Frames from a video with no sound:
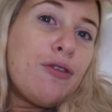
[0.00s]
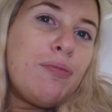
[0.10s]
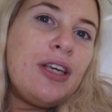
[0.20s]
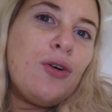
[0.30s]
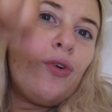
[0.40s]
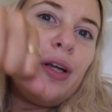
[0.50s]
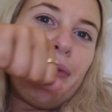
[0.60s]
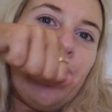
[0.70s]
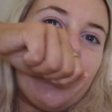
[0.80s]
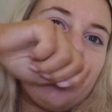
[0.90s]
It was me yawning,
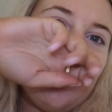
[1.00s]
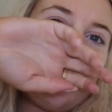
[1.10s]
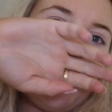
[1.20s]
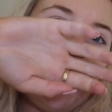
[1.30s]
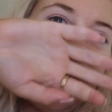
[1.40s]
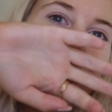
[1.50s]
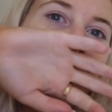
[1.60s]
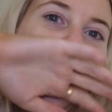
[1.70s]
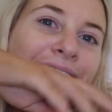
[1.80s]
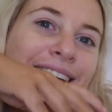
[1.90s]
but I like sucked on my
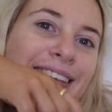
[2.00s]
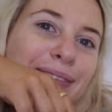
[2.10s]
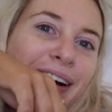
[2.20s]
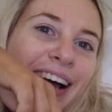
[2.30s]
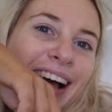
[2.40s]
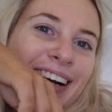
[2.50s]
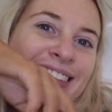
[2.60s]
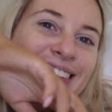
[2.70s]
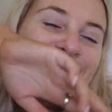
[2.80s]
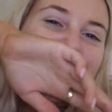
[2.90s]
hand by an
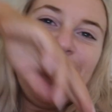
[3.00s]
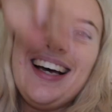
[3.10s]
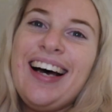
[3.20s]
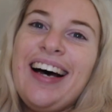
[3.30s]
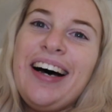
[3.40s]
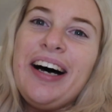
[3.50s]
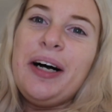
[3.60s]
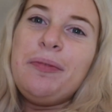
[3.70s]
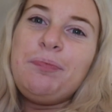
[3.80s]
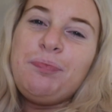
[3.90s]

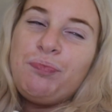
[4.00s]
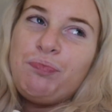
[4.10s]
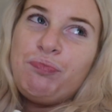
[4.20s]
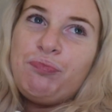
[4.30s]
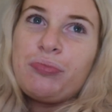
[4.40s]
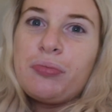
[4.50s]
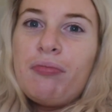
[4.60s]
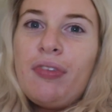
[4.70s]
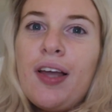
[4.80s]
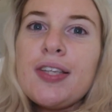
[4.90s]
accident.
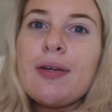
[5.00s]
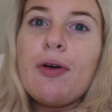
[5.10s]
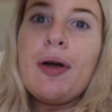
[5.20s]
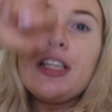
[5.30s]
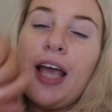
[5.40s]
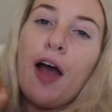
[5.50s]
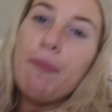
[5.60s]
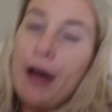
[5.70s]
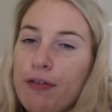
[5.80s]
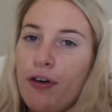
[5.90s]
So we went to get
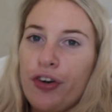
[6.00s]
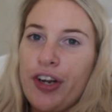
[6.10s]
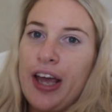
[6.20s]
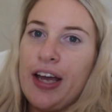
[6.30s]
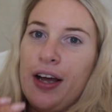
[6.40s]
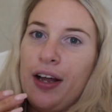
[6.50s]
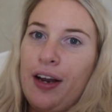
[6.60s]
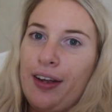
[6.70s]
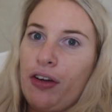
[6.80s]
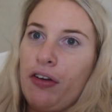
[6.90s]
back off holiday
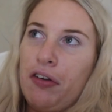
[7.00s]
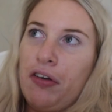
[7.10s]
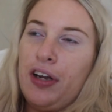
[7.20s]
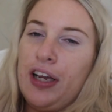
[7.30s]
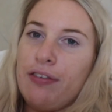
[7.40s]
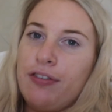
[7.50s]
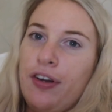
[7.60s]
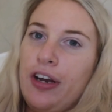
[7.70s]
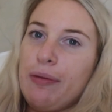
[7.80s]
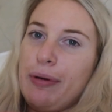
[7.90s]
like early
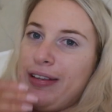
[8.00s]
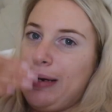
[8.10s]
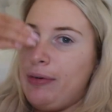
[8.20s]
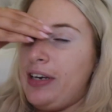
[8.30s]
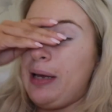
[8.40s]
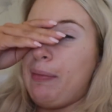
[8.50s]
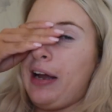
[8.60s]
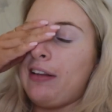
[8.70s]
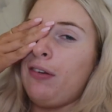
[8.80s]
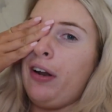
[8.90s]
afternoon, and basically we didn't get
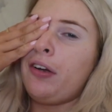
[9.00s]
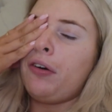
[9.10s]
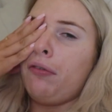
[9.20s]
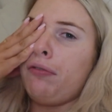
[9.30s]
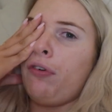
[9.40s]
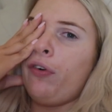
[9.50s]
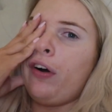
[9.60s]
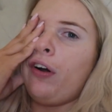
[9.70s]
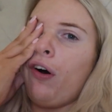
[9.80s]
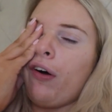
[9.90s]
back until like gone 4
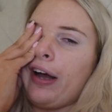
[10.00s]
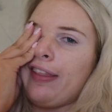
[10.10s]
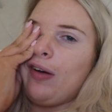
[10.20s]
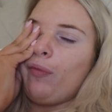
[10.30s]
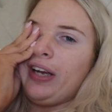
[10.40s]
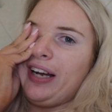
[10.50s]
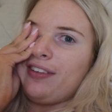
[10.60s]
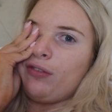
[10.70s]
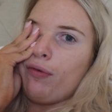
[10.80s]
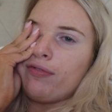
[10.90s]
o'clock, and then we
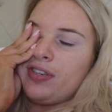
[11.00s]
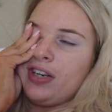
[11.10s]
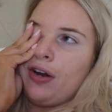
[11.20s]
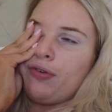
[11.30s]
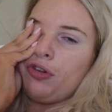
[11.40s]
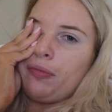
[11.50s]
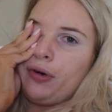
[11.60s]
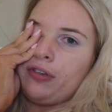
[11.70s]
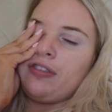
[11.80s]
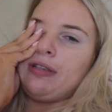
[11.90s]
had to obviously load all the
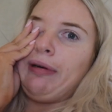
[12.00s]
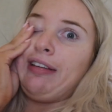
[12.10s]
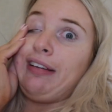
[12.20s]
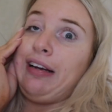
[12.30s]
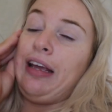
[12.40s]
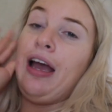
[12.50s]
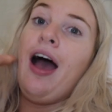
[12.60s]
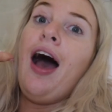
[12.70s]
boxes, and basically